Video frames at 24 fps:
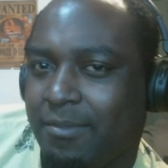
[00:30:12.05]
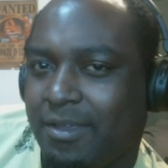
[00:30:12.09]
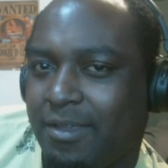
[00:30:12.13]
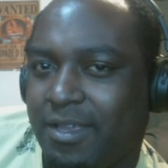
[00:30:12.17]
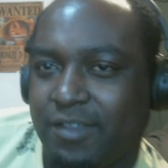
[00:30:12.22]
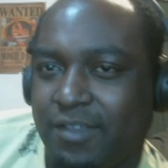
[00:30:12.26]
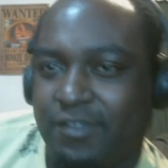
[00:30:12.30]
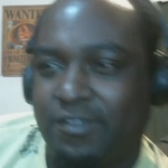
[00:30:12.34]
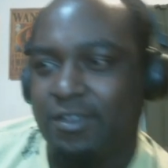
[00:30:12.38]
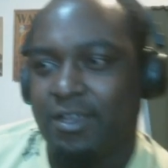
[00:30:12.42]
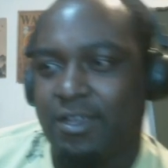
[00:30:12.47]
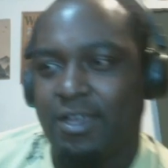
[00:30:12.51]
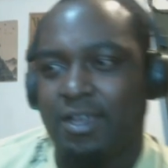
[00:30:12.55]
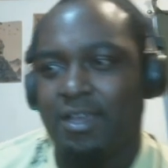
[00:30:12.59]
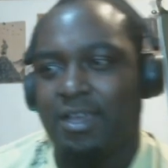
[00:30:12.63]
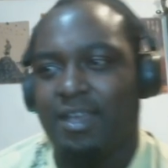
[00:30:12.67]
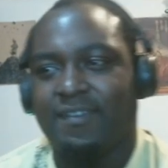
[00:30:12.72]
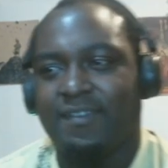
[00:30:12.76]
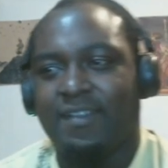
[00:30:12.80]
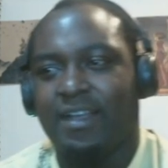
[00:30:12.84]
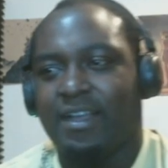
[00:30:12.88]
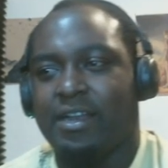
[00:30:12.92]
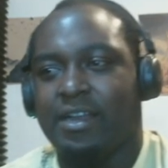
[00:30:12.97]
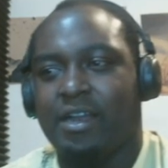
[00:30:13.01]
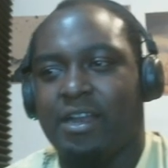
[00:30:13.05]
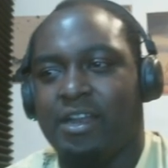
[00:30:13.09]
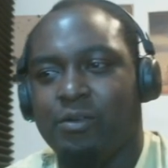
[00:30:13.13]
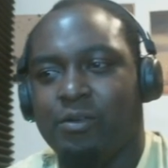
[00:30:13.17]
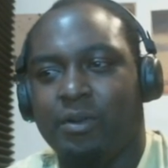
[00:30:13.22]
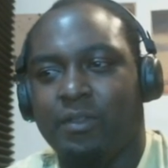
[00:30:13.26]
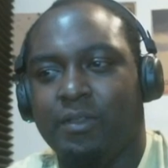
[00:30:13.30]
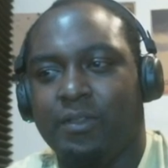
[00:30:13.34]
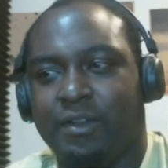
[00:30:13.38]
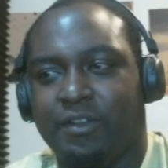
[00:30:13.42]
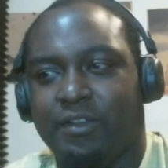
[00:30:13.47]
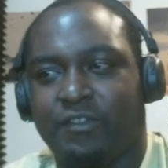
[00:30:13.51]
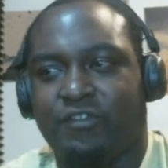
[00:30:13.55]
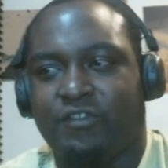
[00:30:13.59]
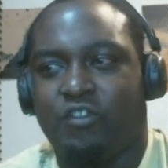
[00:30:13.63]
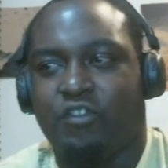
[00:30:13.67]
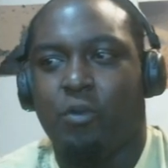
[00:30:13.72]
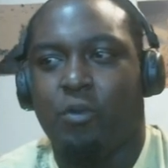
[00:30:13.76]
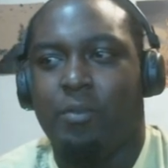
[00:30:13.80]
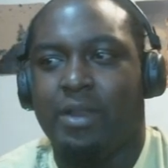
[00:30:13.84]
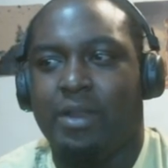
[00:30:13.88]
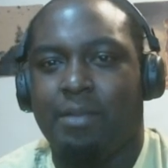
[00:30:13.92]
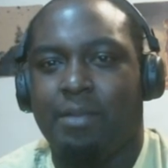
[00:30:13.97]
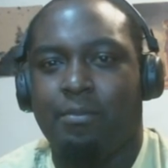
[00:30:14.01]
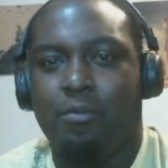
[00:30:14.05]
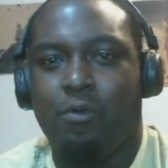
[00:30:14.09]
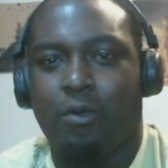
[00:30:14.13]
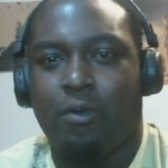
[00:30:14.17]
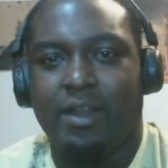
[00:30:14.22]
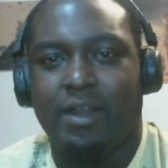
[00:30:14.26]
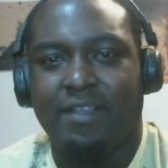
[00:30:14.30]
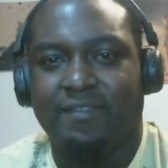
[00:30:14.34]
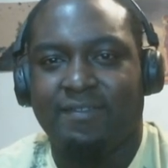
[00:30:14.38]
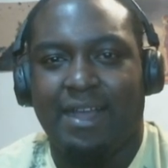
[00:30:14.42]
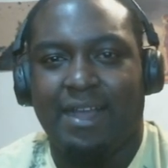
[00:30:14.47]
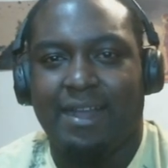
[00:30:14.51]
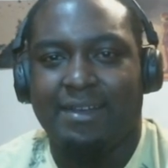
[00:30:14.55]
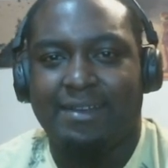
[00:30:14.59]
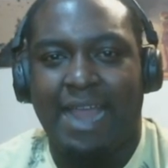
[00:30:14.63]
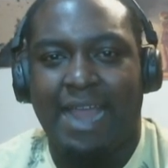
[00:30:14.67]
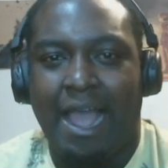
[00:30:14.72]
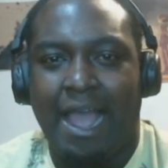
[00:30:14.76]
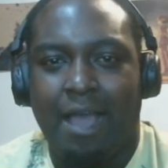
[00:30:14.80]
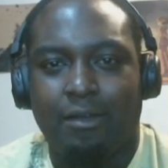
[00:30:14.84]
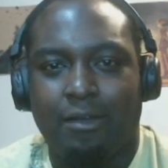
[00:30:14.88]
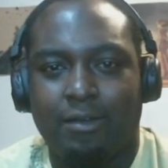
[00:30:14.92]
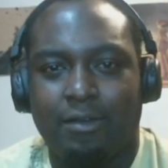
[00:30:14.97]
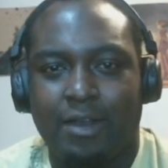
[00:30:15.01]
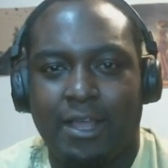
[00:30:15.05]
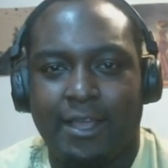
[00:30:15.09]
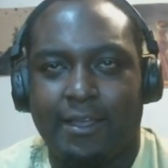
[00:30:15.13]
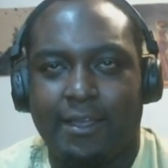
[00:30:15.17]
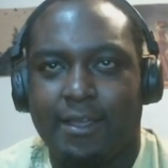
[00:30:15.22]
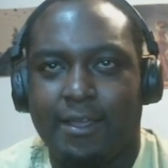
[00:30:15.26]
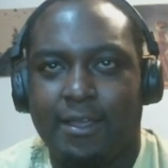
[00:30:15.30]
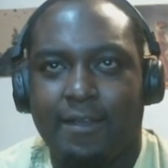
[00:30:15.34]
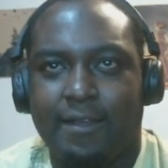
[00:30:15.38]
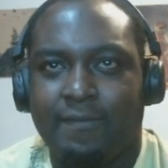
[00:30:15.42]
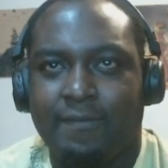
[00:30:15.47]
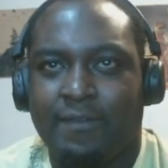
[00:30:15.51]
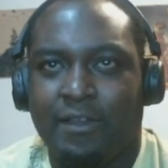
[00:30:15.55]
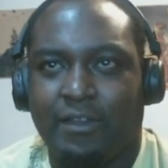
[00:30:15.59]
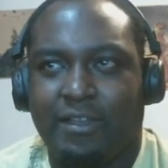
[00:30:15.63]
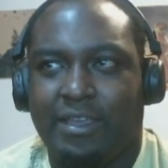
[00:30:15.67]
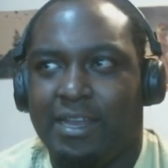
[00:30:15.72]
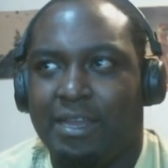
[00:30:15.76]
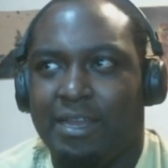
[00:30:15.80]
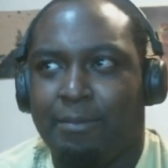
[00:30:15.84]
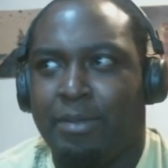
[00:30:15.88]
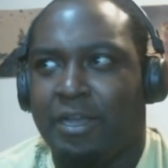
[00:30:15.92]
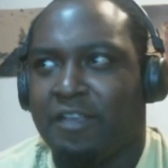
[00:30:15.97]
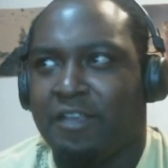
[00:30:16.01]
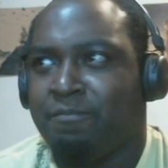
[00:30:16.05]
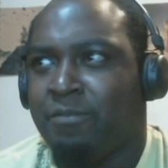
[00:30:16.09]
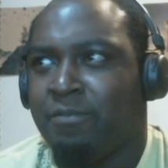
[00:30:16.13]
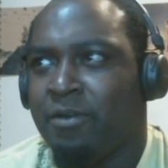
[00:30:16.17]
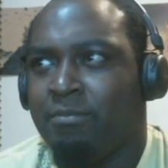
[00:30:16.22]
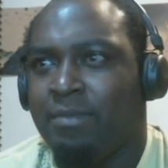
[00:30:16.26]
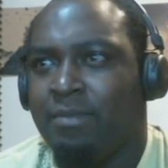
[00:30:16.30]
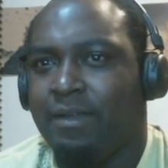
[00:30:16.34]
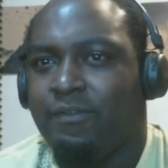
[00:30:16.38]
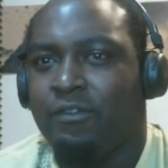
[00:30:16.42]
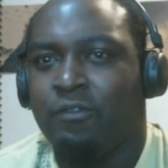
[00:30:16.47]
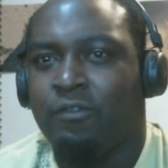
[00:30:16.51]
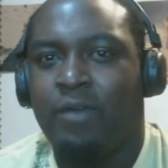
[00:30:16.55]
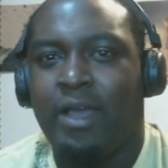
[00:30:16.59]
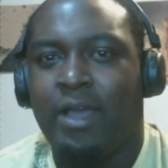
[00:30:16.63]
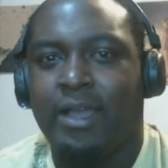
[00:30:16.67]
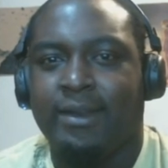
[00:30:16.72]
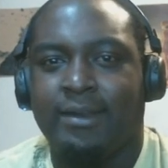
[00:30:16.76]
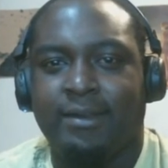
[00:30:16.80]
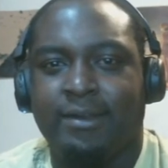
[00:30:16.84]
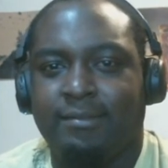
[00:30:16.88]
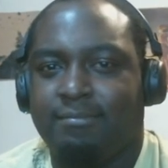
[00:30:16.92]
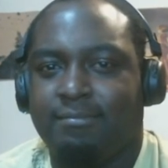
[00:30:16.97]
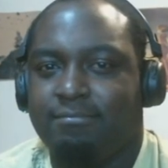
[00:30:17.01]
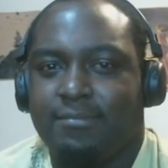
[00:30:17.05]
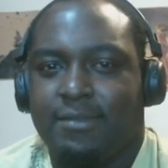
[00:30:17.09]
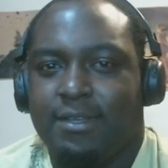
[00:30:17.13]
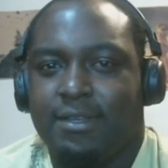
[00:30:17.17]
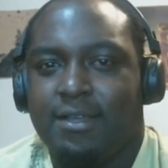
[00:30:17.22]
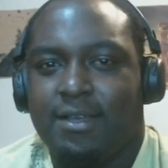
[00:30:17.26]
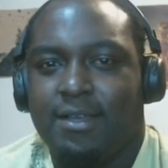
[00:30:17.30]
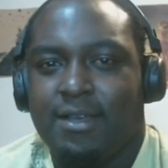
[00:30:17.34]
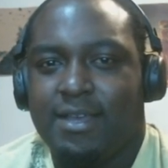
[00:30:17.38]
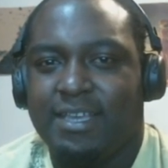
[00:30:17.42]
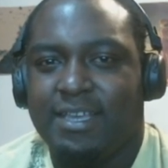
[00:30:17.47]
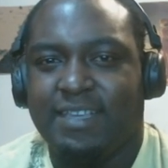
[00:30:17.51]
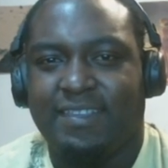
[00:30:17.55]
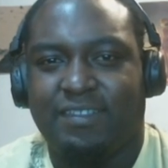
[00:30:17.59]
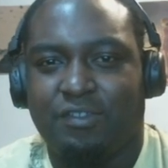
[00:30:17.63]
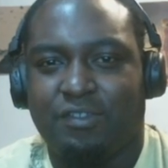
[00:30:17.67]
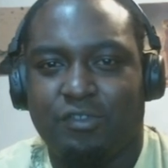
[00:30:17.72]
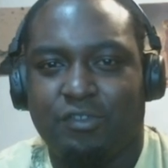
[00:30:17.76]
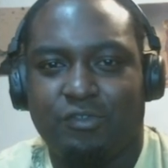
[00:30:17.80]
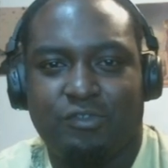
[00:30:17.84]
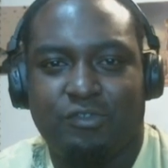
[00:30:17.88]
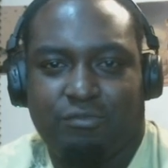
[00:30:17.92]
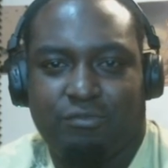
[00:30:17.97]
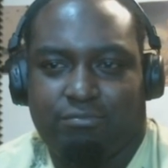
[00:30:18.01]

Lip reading: Because he's not going to do anything. There's so many more. He's not down. Like, they're killing black sperm left and right, and he's still